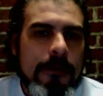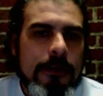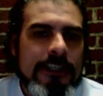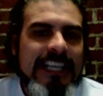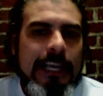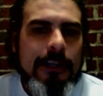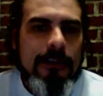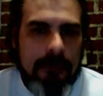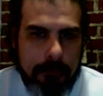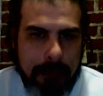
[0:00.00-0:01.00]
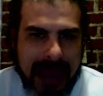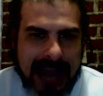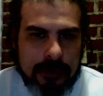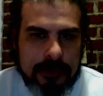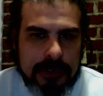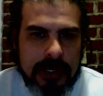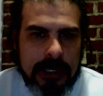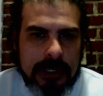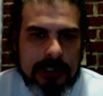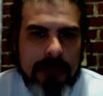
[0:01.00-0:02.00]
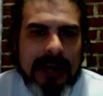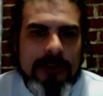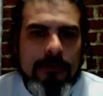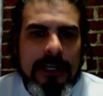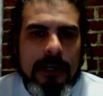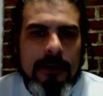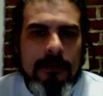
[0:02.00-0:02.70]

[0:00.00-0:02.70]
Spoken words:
seek patterns, geometrically